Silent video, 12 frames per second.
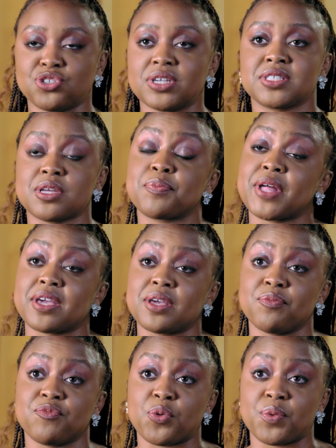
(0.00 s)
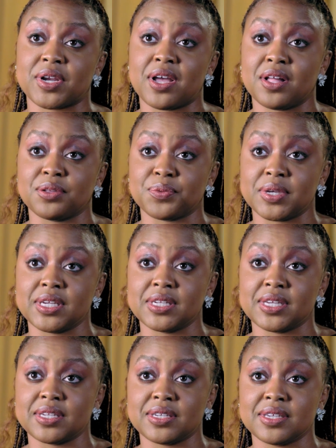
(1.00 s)
I dressed up like him for one Halloween
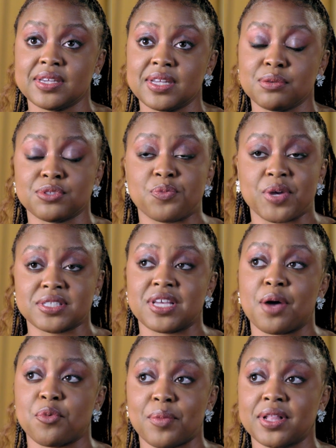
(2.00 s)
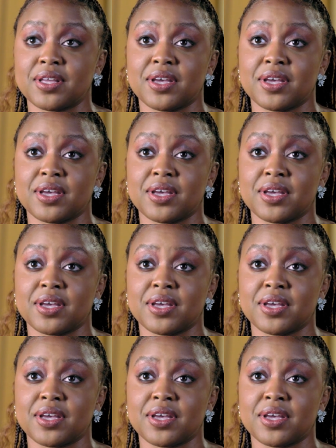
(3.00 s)
and it was the best time of my